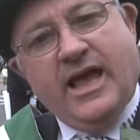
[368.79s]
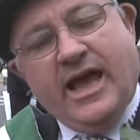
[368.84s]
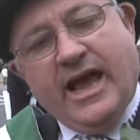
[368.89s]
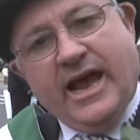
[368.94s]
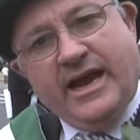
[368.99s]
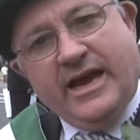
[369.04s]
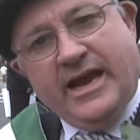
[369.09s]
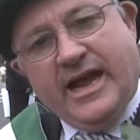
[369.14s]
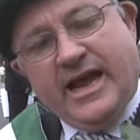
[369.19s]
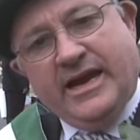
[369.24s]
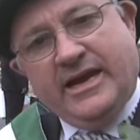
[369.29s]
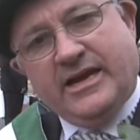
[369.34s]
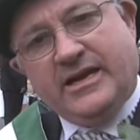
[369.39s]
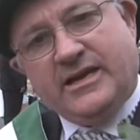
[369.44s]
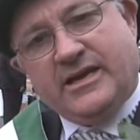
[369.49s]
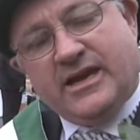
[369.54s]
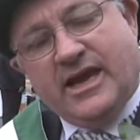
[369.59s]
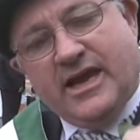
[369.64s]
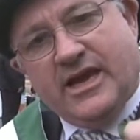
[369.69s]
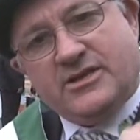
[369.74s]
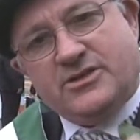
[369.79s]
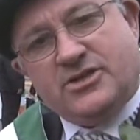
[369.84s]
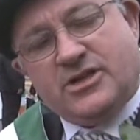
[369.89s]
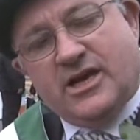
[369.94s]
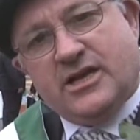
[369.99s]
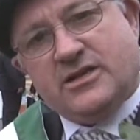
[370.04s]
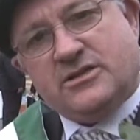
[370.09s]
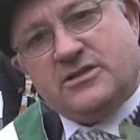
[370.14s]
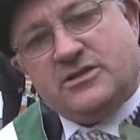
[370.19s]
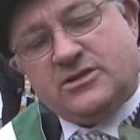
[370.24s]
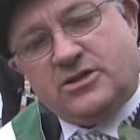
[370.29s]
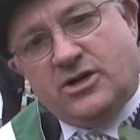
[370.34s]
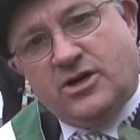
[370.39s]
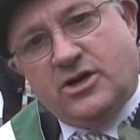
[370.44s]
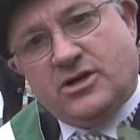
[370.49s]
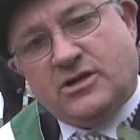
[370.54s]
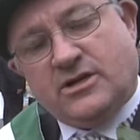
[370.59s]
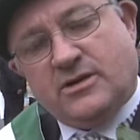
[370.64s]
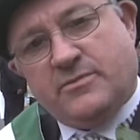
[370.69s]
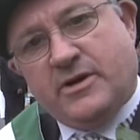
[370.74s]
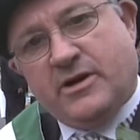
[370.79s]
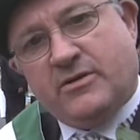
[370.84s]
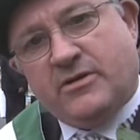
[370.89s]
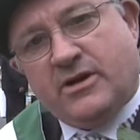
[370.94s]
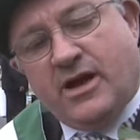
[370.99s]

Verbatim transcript: And, and it, as John's talked about